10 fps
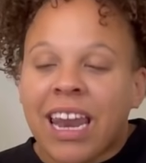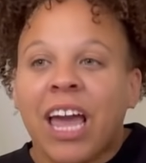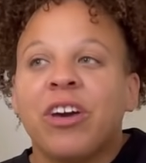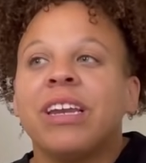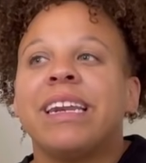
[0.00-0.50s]
And
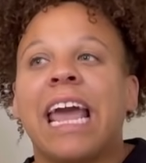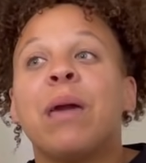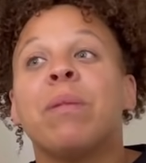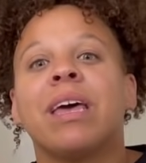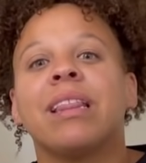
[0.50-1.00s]
I could
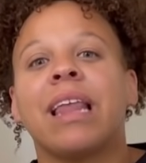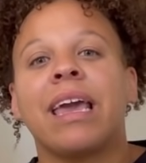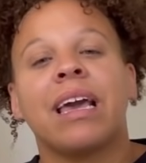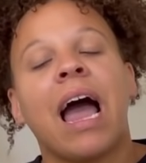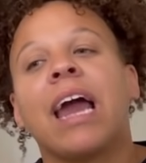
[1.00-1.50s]
name it
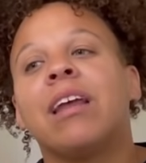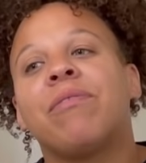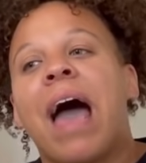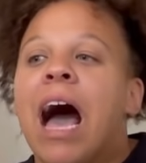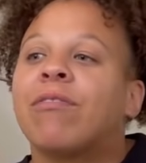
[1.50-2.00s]
like kind
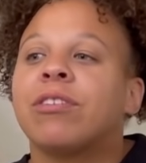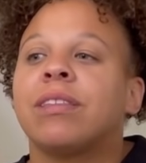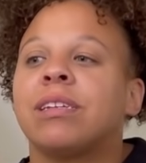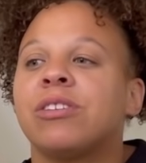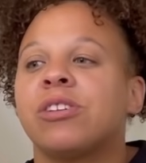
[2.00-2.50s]
of after
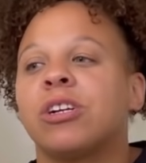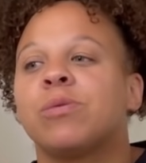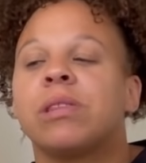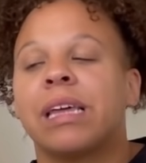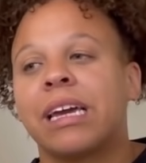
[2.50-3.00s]
the desserts
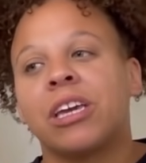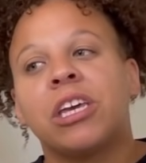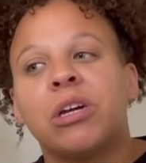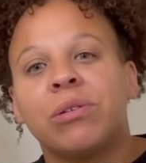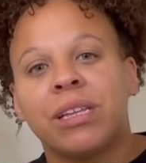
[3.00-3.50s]
with like a
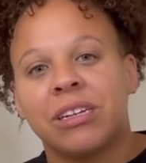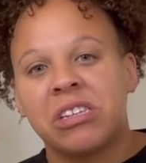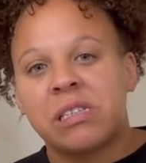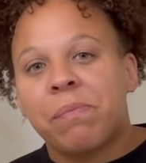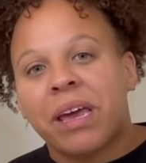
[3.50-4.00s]
cute little
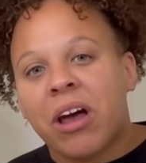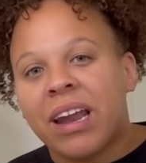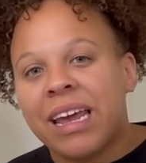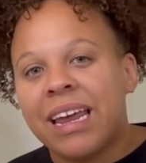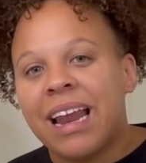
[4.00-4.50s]
spin
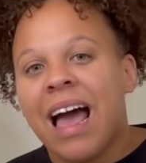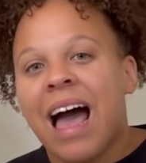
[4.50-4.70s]
on it.